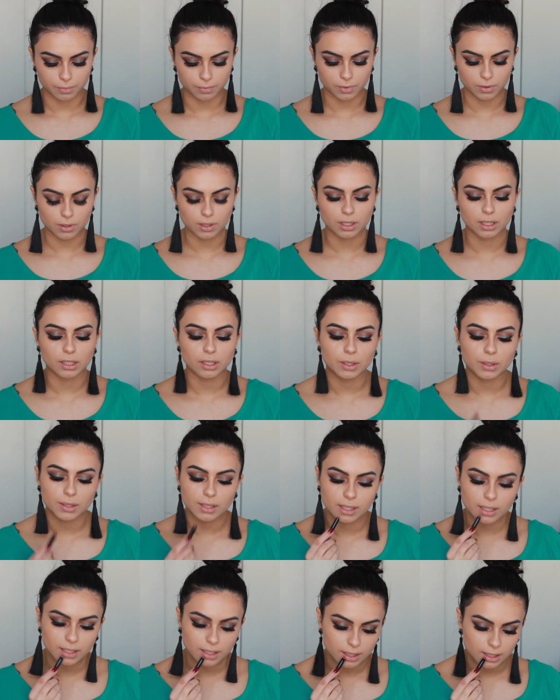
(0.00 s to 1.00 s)
I'm just gonna use
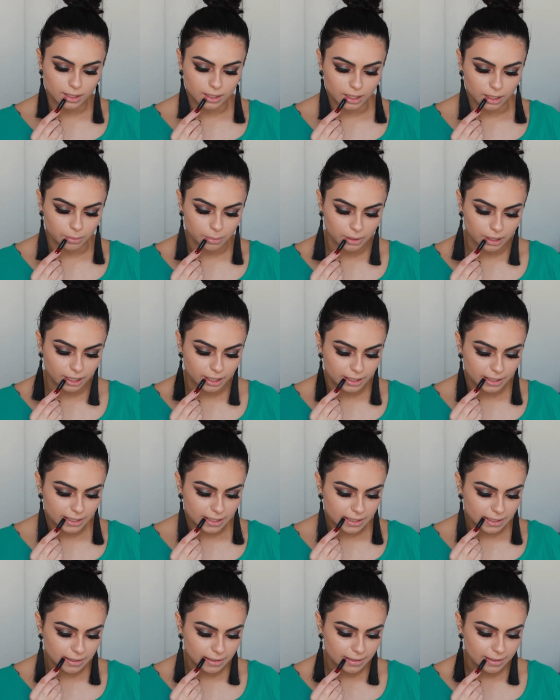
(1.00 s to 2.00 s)
this as a lip
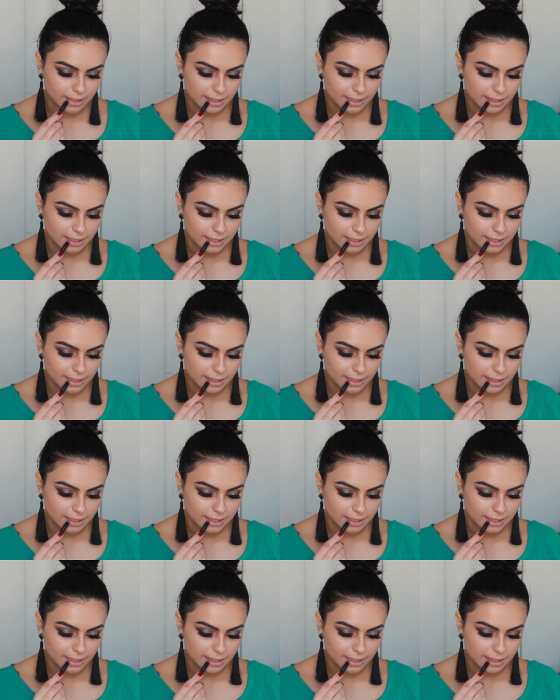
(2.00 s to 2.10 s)
liner.